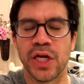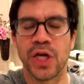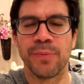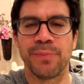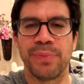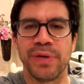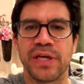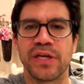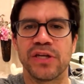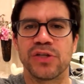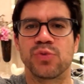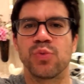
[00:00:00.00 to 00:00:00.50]

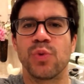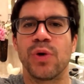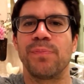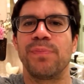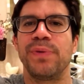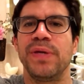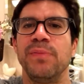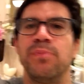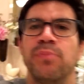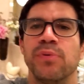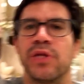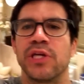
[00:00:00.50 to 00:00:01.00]
Because what
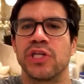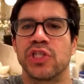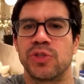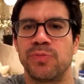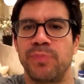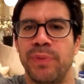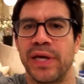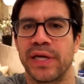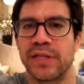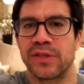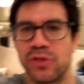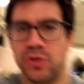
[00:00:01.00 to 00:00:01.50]
people
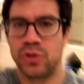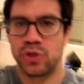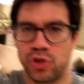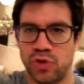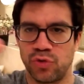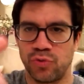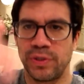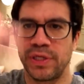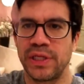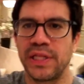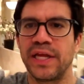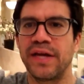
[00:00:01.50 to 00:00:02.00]
expect, there's
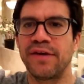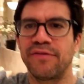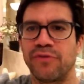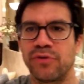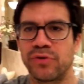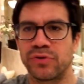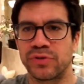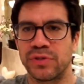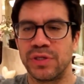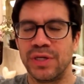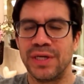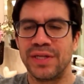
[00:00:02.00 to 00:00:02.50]
3
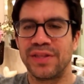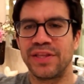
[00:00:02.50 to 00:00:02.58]
levels.